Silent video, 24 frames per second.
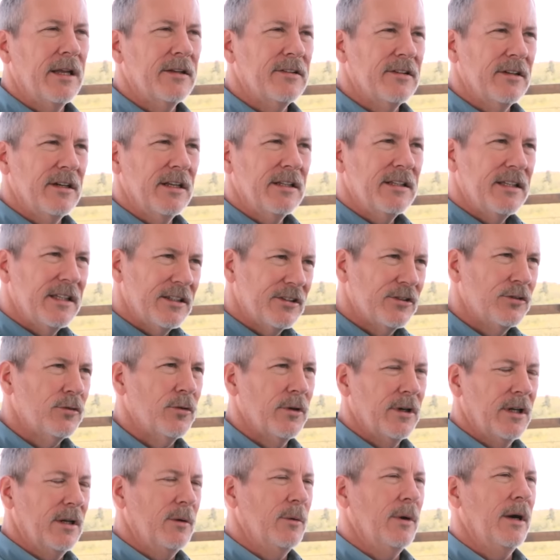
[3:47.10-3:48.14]
it's in a
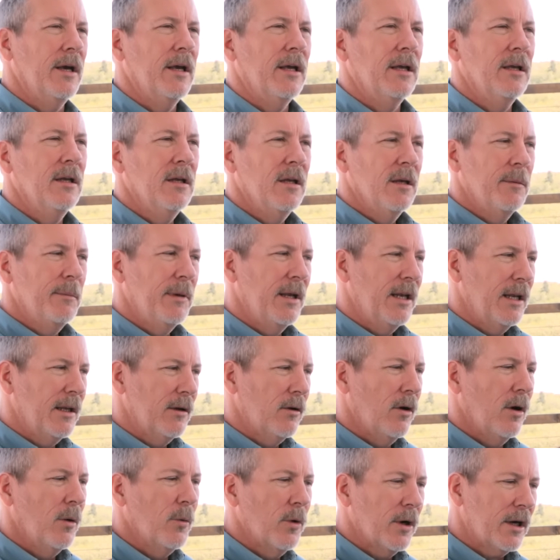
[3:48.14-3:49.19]
disjointed way, meaning
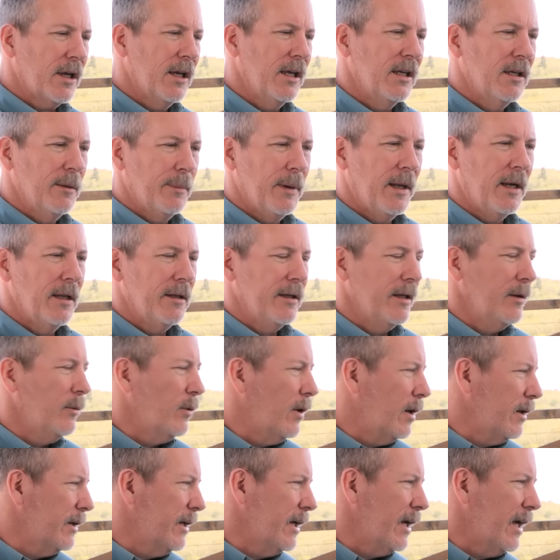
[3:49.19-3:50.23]
all working independently.
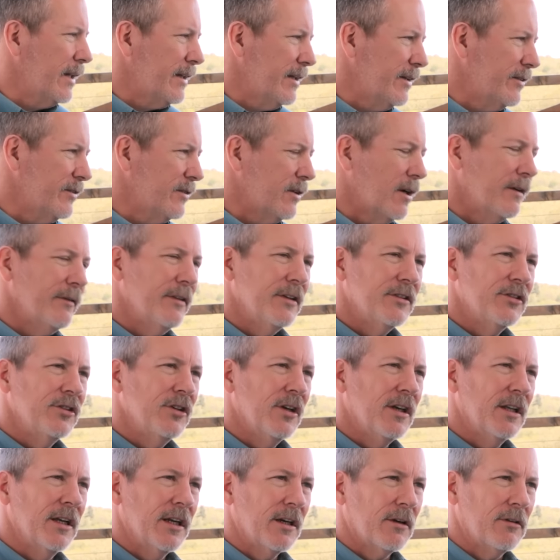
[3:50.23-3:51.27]
Well, you got this service, you
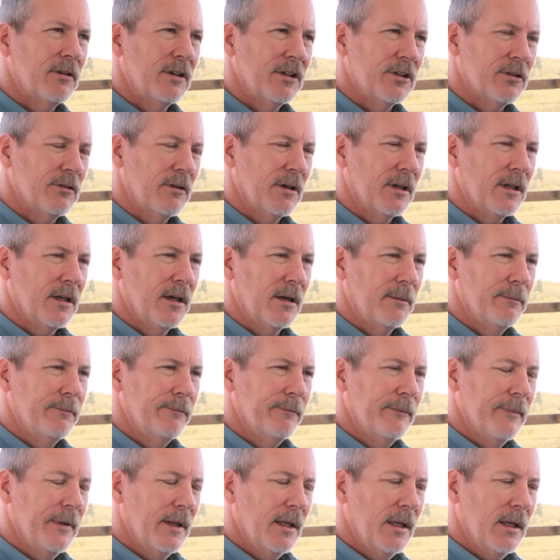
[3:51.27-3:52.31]
can increase your income.
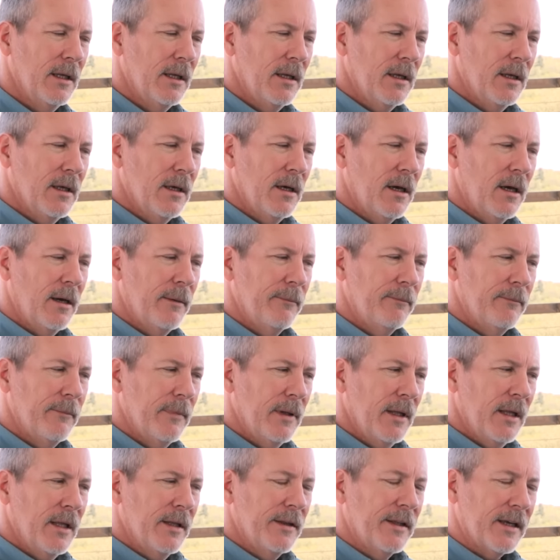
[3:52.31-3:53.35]

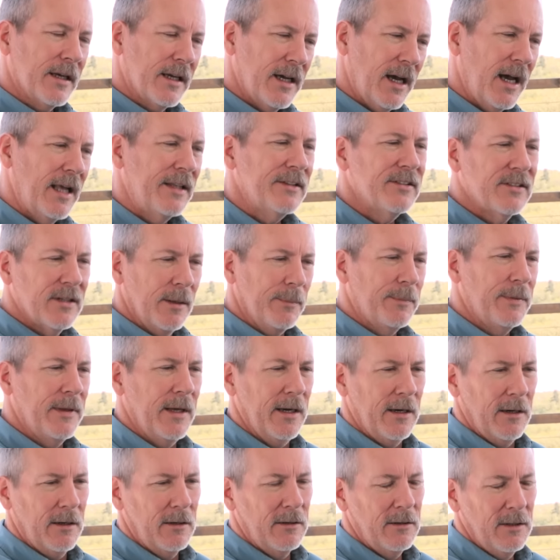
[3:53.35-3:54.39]
The concept
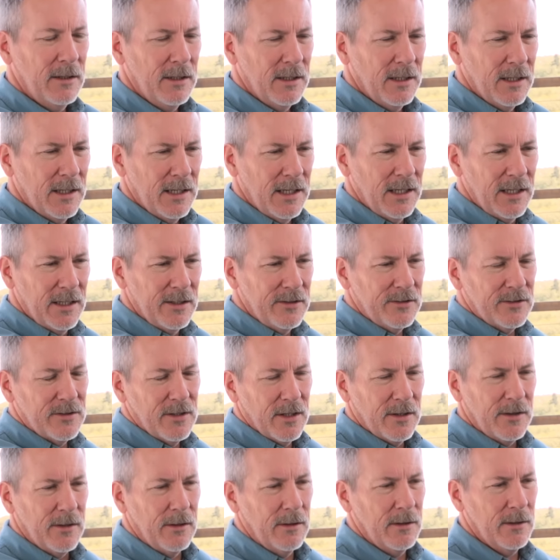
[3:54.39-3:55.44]
there is
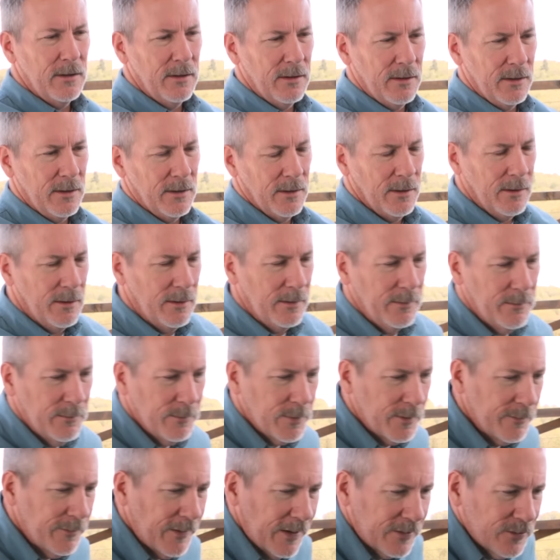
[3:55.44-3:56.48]
the
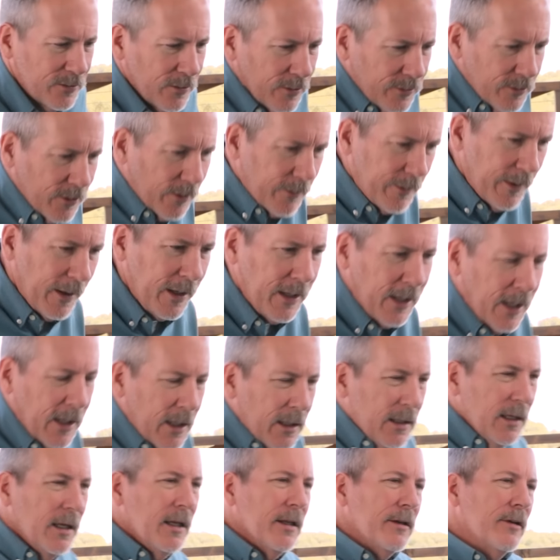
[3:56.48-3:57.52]
professionals are
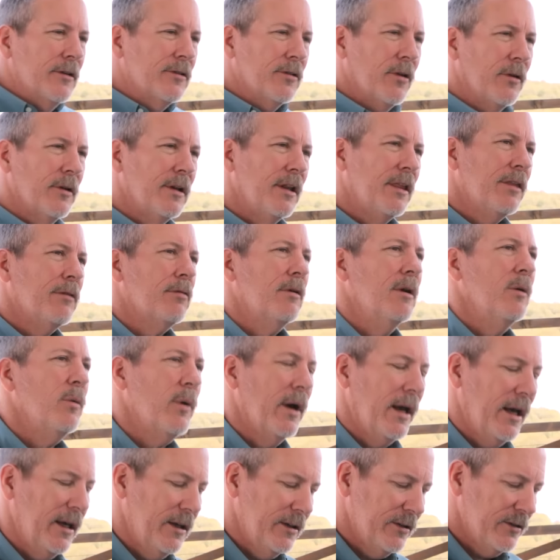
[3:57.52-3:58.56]
thinking there's only 3
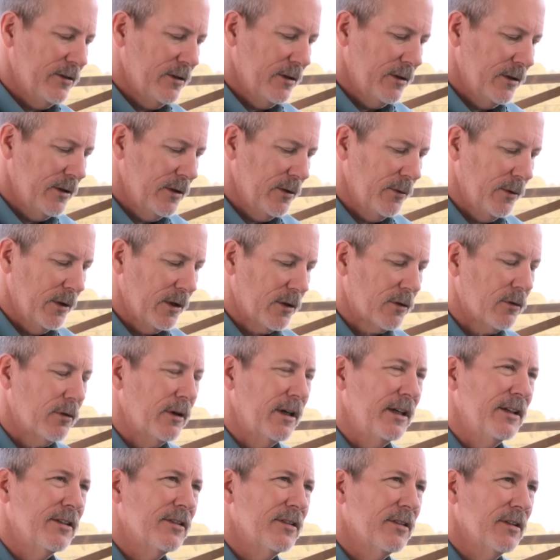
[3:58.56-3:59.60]
ways to
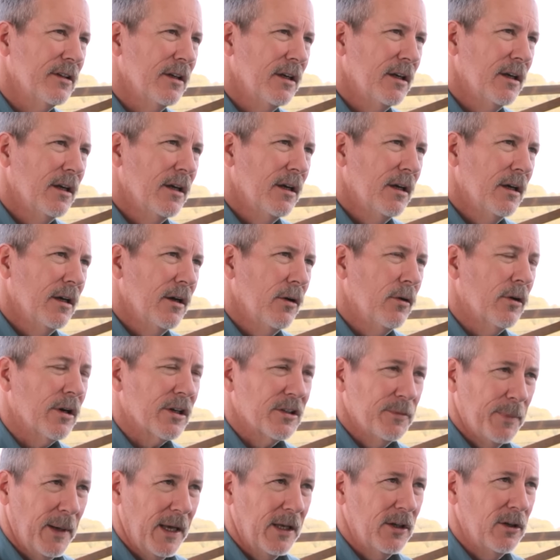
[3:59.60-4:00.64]
increase or
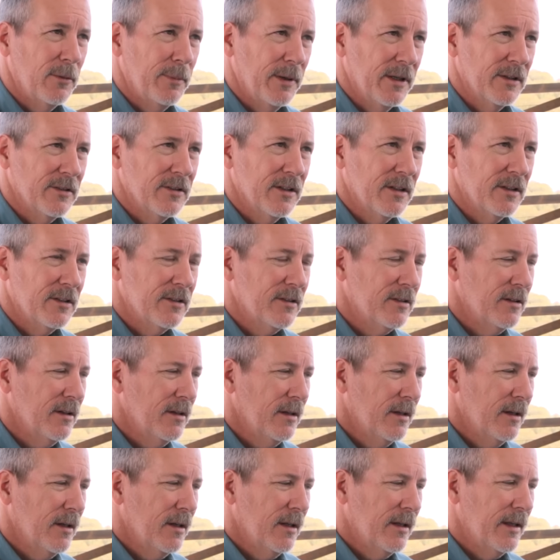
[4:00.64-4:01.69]
expand your business.
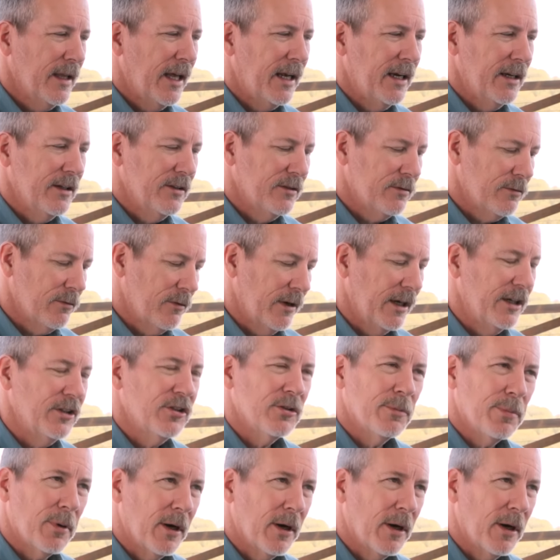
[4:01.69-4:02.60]
That is, raise your